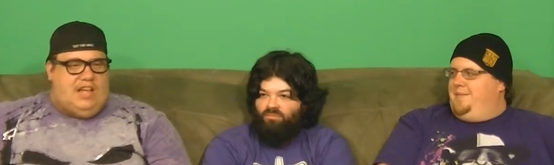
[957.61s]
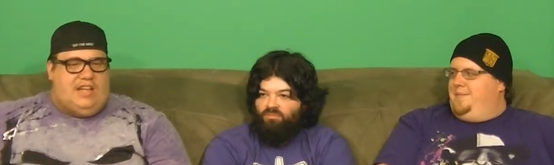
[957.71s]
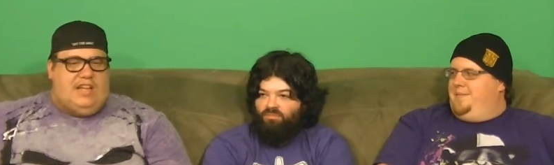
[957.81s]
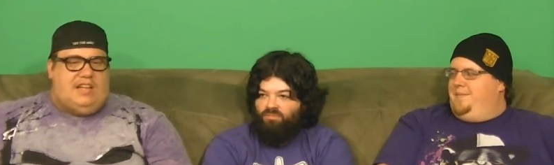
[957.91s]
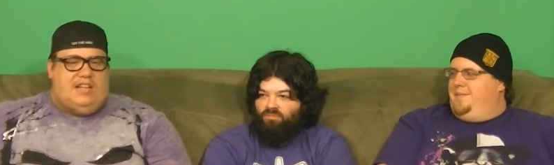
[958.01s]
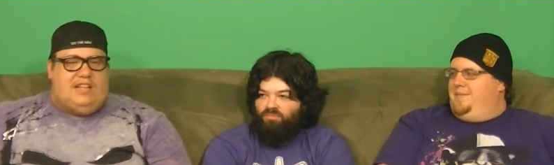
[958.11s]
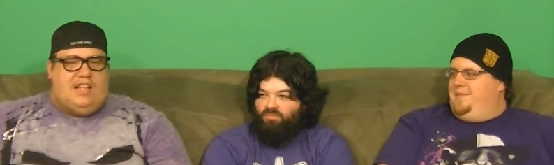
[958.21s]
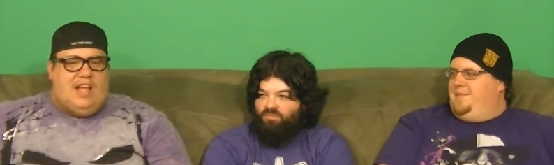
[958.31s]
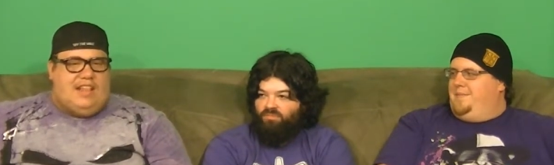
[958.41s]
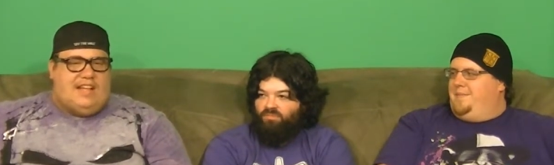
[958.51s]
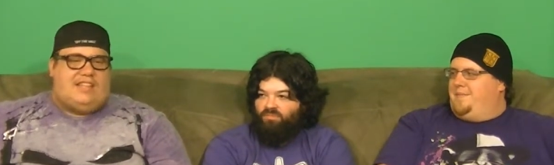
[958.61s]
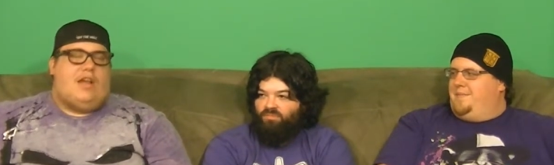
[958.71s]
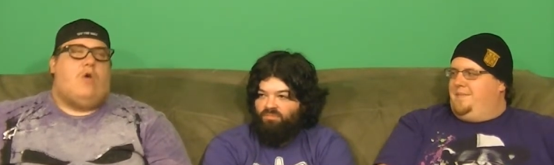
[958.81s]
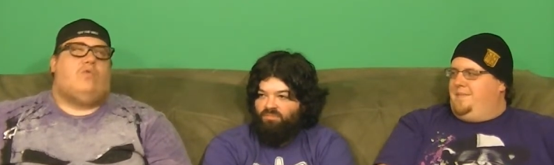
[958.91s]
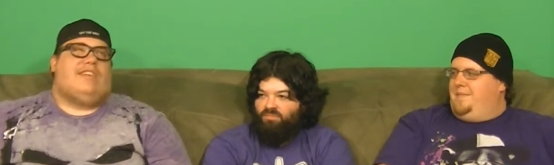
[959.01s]
Speaker 1: It, it, that's
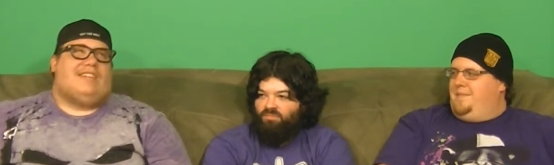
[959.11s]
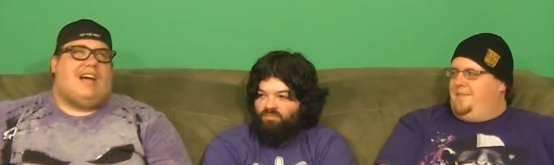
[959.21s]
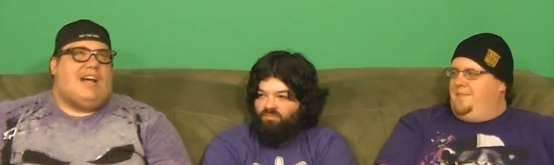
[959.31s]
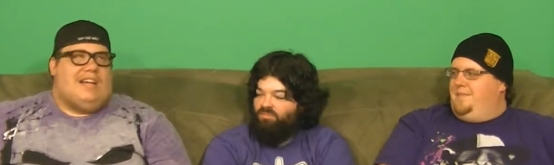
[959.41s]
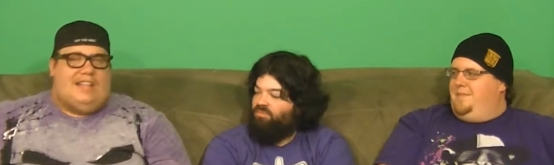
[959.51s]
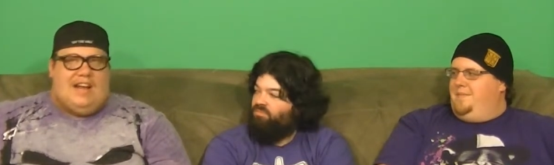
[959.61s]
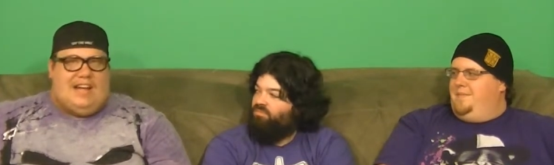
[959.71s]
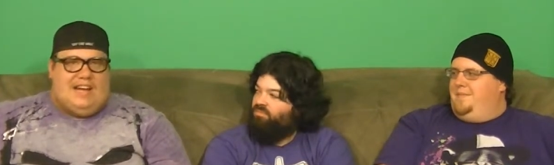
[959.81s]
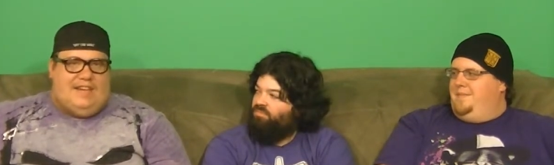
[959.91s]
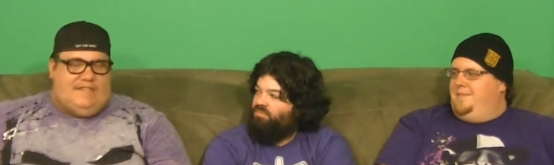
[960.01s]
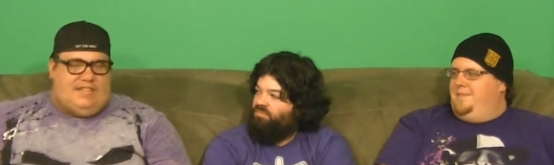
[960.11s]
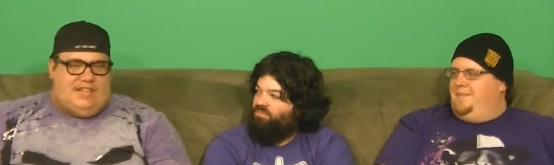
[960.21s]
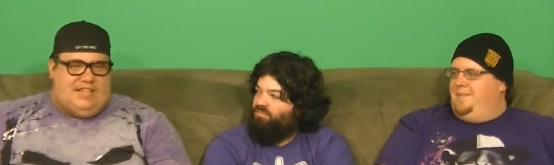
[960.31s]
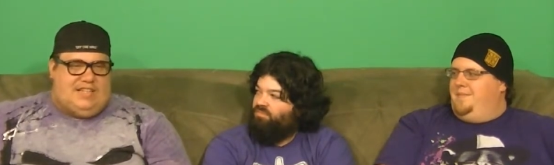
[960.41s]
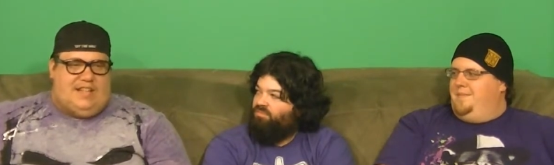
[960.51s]
the only tie-in that I can even
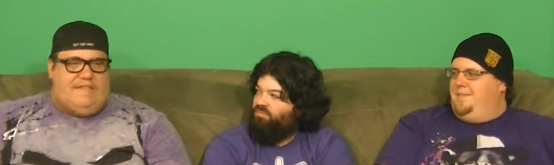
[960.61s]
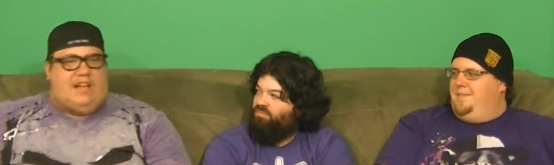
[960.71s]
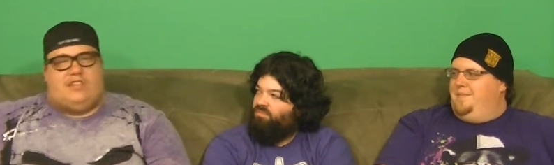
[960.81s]
see is that they've